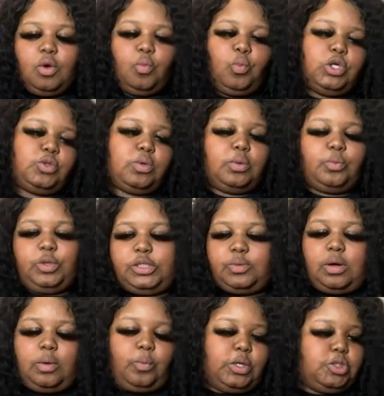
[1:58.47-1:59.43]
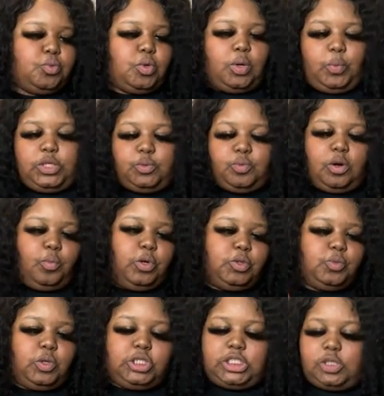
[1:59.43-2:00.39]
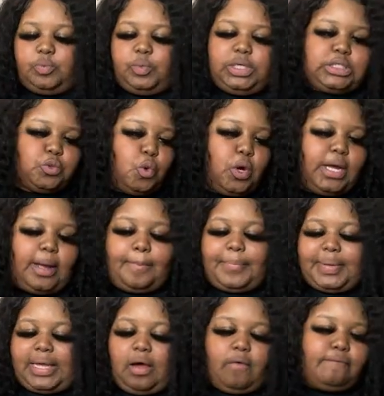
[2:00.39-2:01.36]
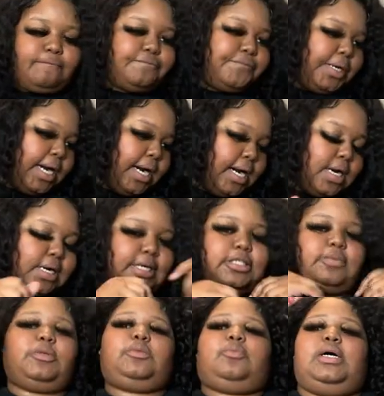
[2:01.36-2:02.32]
Which one should we talk about first? Which